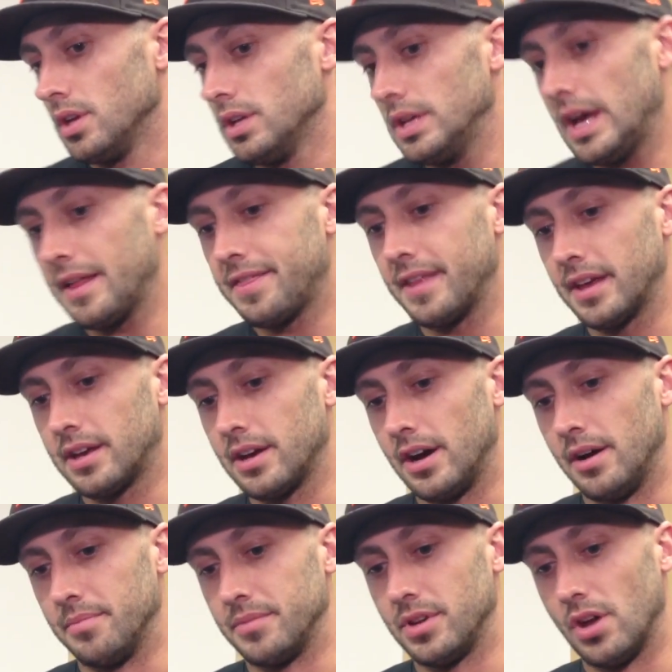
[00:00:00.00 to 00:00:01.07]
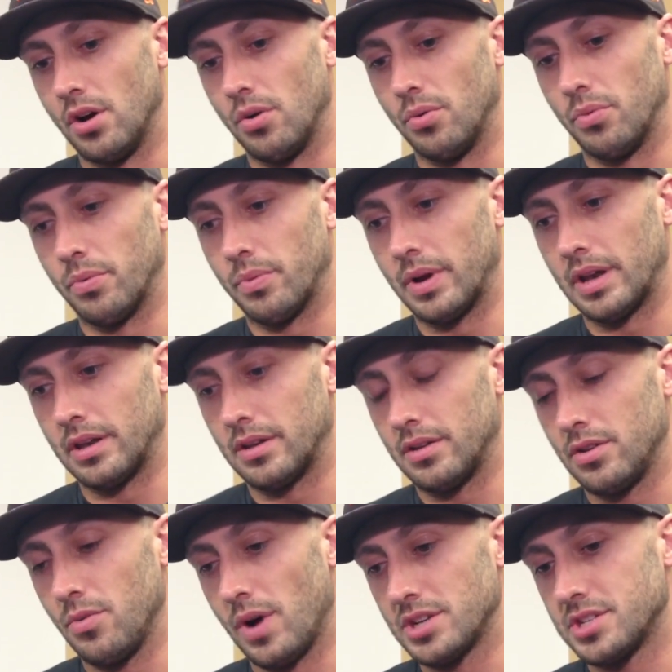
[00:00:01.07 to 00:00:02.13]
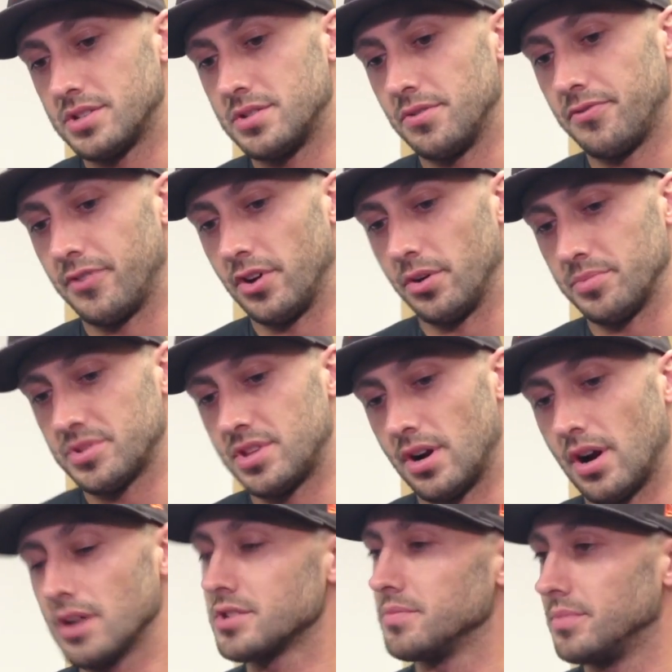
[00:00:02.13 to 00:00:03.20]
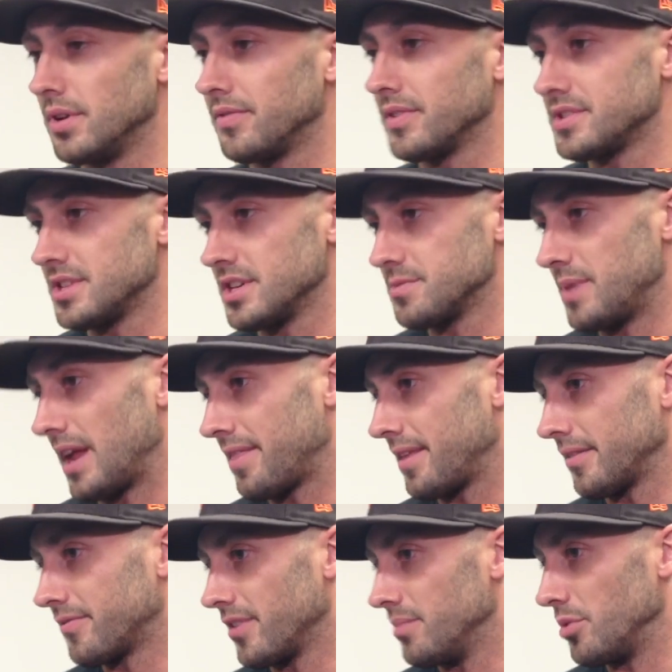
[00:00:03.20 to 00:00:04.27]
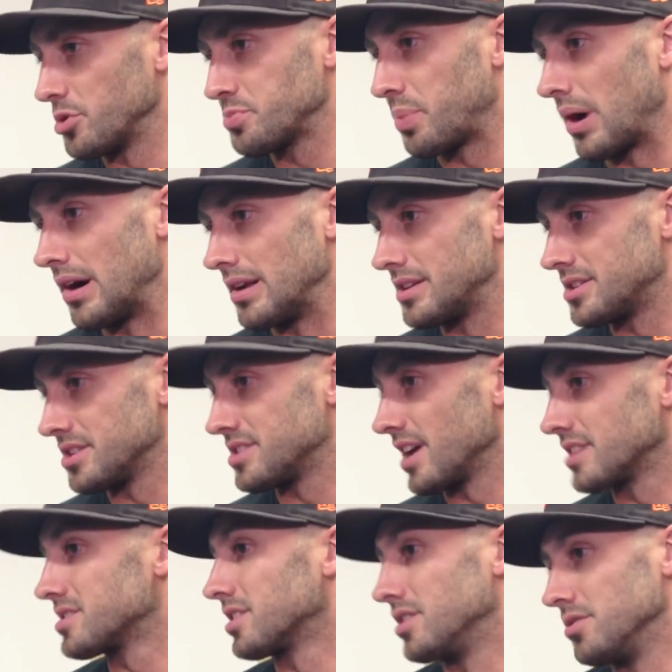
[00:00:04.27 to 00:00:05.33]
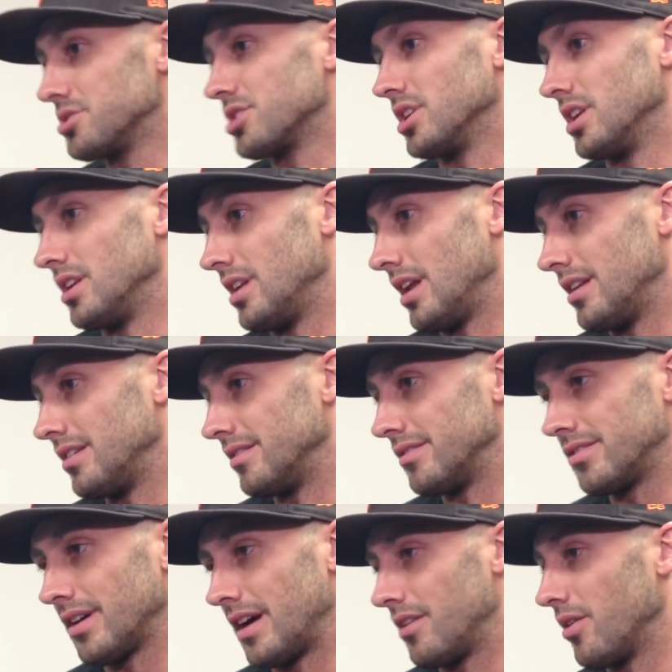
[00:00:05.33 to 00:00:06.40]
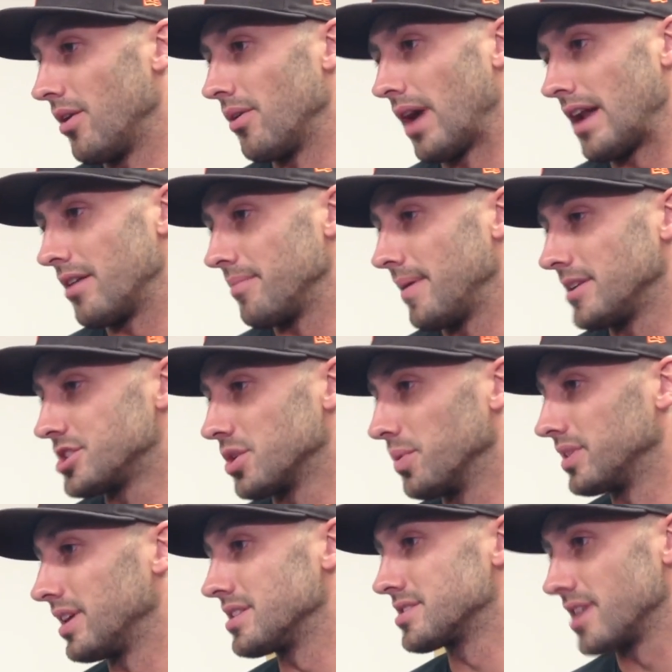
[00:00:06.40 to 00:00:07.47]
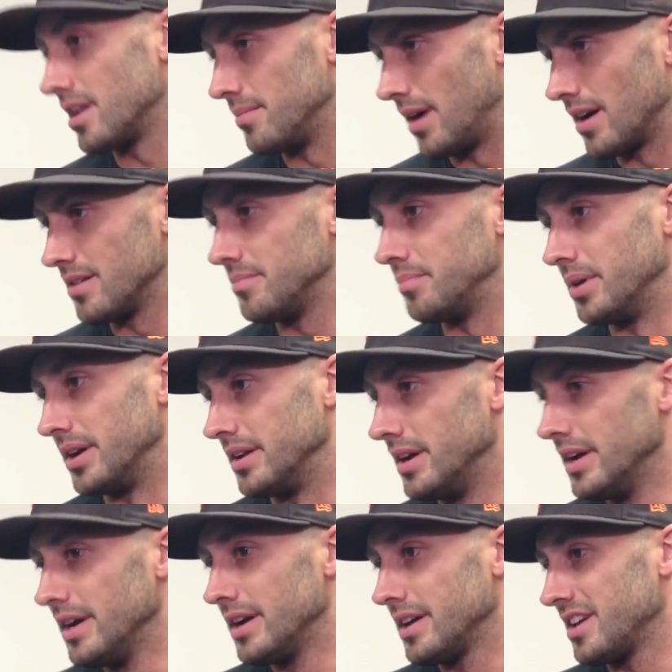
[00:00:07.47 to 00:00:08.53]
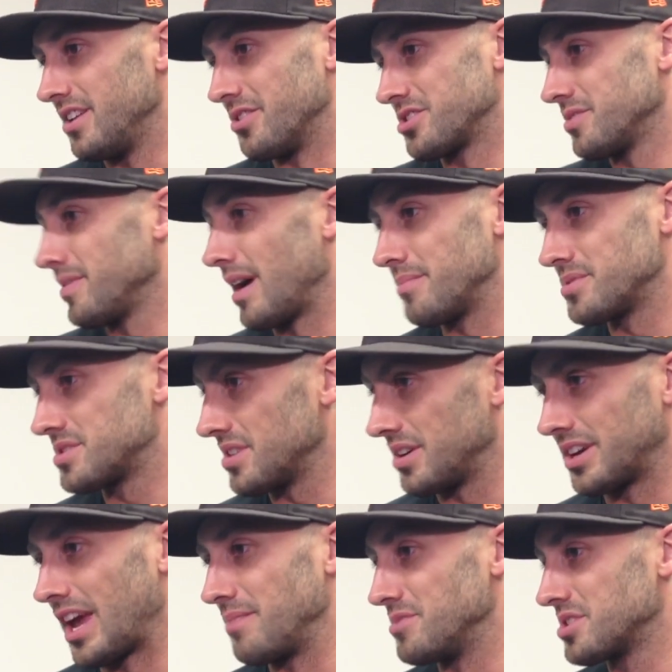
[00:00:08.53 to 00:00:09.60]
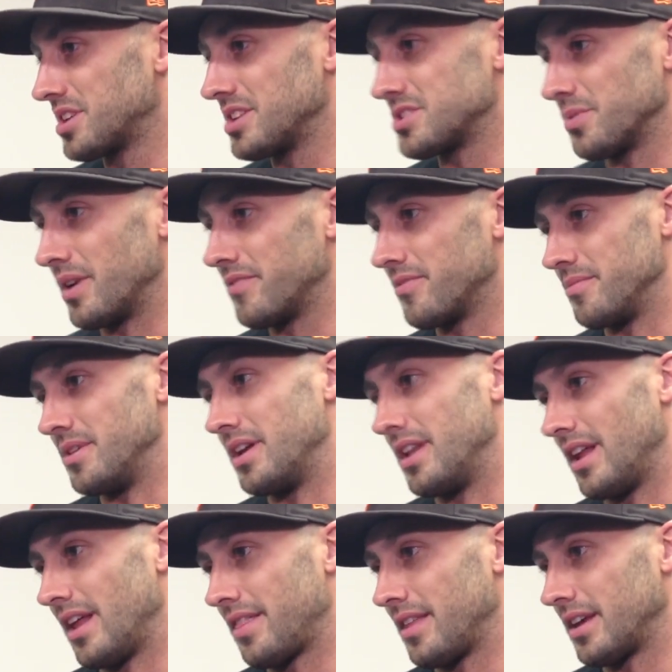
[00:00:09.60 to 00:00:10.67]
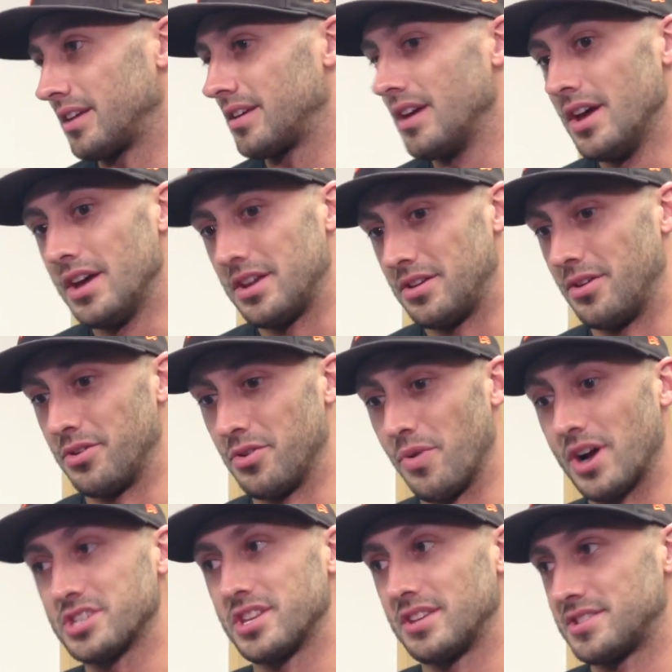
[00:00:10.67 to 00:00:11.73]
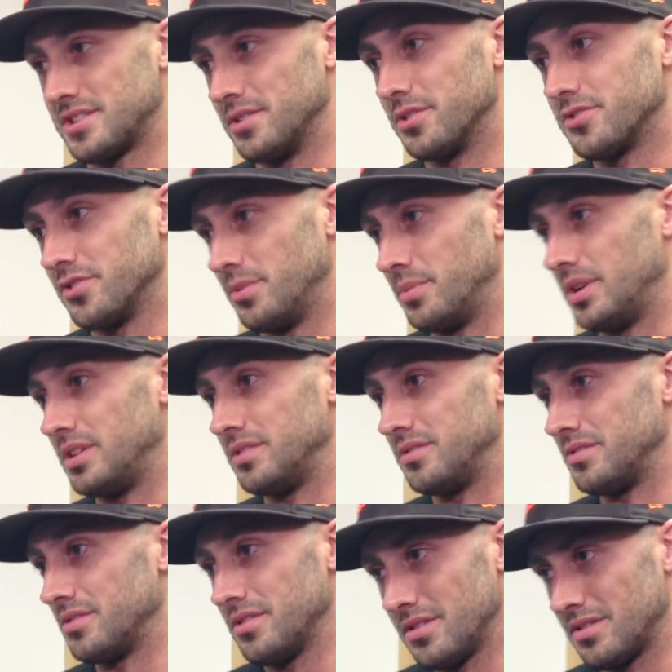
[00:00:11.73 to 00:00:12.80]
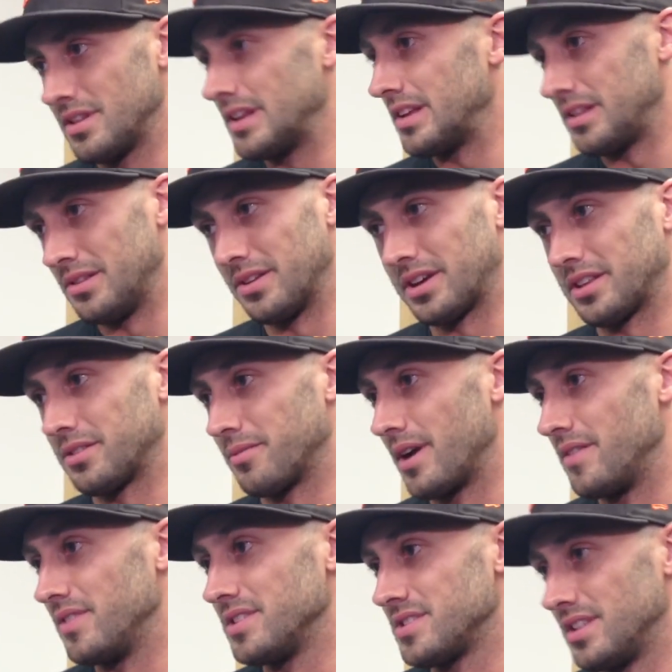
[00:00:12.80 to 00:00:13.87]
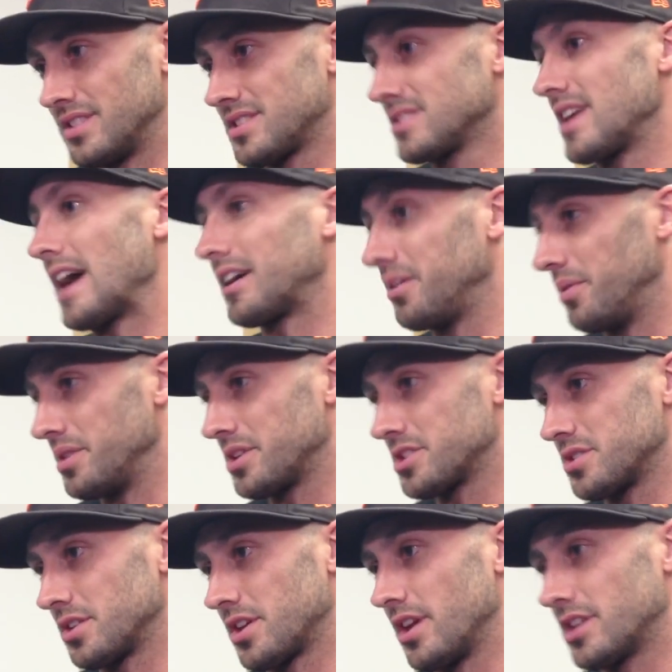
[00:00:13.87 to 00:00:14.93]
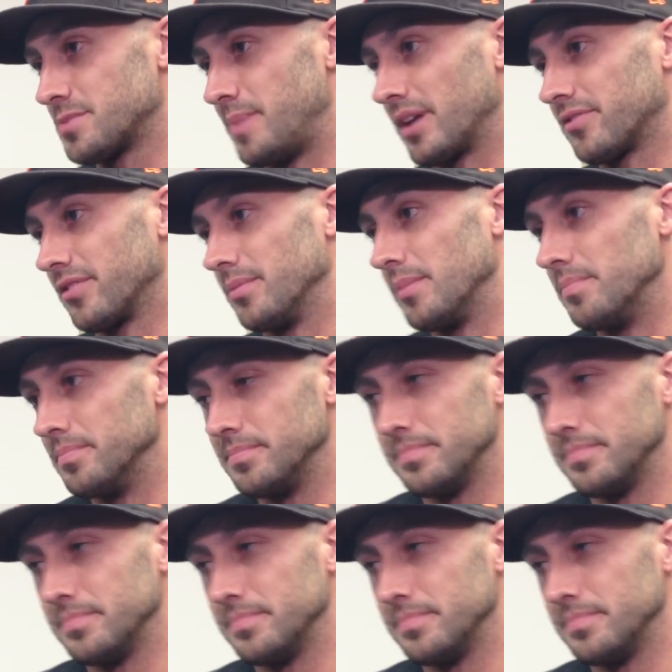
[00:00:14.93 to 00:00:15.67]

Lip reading: Yeah, I think, you know, when you watch the two films, there are some differences, but I think for the most part, it's just execution, and I don't know, I'm not sure what they said about it, but, you know, sometimes a game just gets away from you, and I think, you know, you watch that Steelers film, and you look at the Ravens, and that's exactly what you expect from them.